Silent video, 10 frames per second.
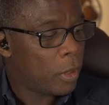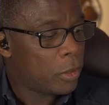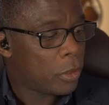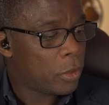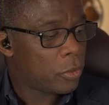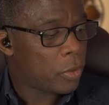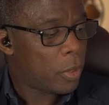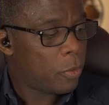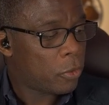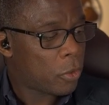So
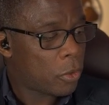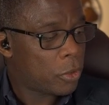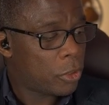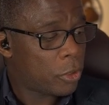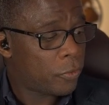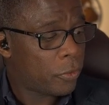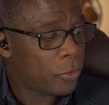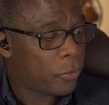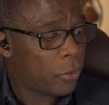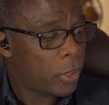describe what oxidative
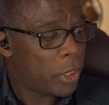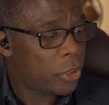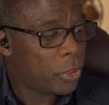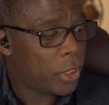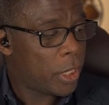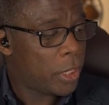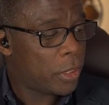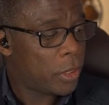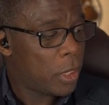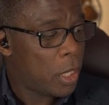phosphorylation is